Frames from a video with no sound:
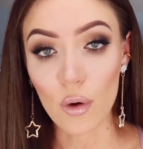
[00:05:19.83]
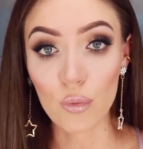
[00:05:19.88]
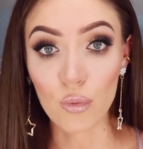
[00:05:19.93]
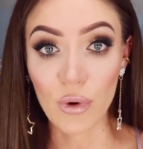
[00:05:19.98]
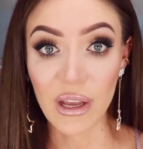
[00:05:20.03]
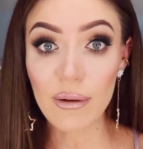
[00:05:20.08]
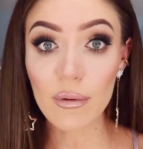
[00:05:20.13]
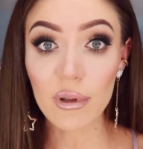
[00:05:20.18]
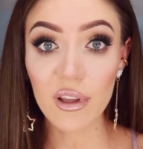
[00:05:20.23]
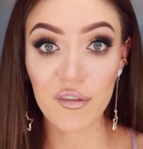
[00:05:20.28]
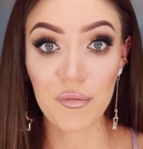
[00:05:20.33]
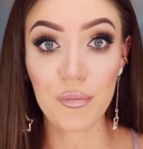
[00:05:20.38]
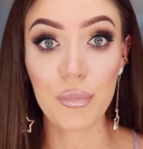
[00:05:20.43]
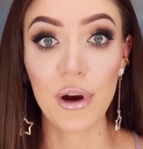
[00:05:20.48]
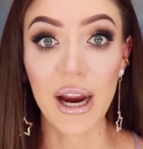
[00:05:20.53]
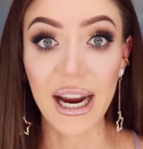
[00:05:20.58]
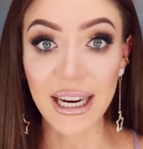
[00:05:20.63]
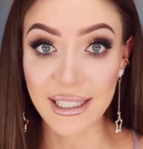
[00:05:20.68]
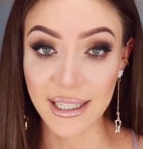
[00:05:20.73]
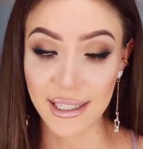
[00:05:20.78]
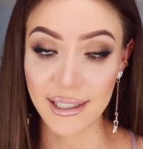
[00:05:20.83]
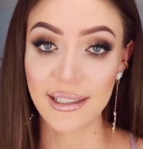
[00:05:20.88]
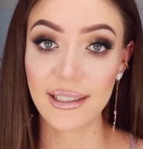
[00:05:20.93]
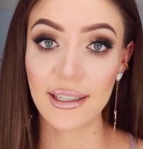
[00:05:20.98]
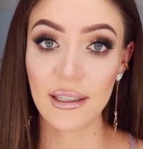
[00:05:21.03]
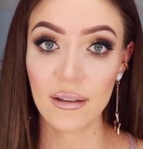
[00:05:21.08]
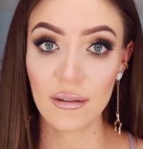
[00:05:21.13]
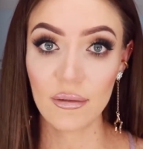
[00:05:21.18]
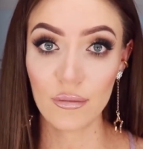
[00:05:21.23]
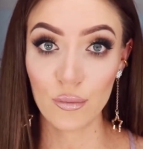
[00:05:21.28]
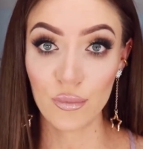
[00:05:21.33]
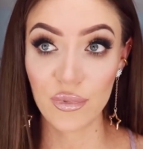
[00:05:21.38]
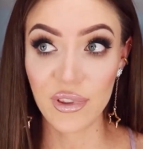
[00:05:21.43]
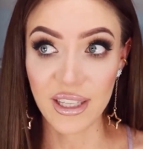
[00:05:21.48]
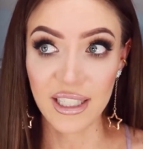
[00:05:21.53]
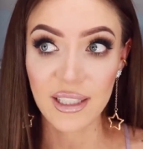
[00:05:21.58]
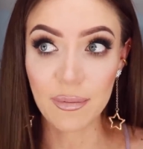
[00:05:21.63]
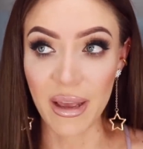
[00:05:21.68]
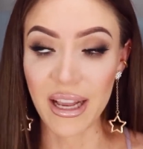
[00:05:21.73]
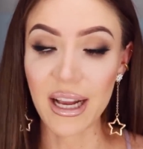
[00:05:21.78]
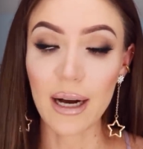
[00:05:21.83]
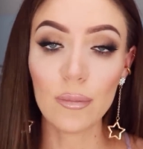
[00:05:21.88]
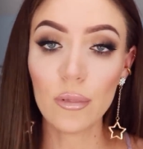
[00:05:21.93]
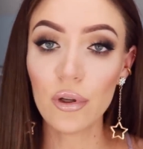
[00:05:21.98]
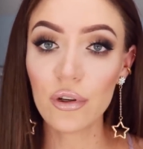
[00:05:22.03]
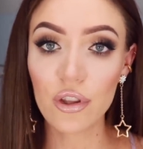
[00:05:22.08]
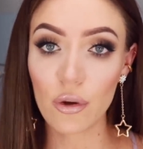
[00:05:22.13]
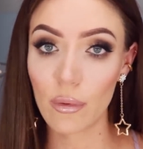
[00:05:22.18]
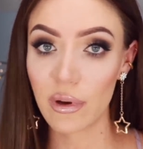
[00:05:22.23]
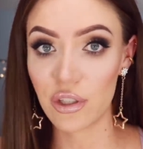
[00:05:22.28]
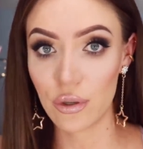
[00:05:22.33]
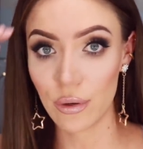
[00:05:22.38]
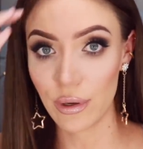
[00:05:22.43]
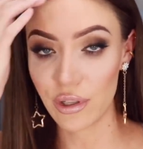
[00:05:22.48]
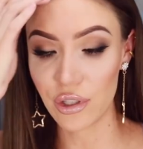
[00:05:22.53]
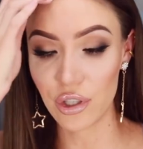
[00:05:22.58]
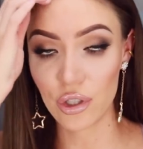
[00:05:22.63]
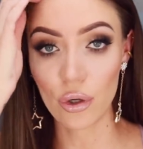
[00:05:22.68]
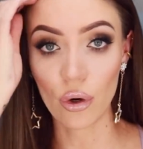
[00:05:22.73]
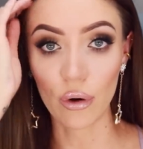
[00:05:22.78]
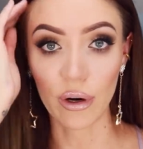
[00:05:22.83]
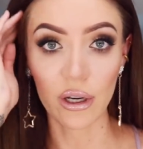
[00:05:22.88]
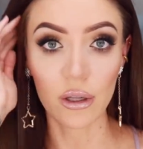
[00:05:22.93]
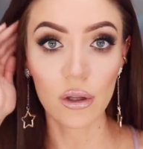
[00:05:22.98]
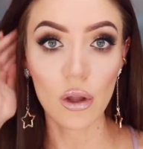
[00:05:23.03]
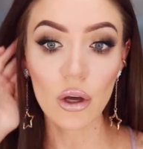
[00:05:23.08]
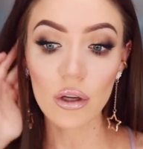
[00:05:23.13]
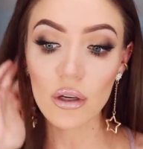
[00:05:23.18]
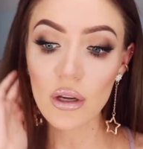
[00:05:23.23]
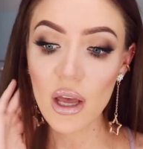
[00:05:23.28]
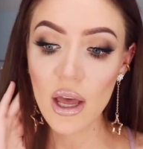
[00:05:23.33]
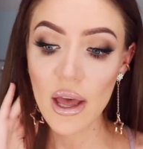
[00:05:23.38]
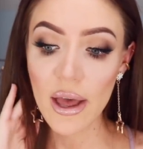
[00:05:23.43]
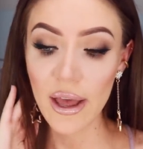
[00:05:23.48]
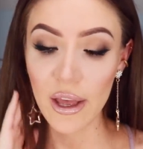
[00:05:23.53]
we will have practiced this makeup look that we're doing a tutorial on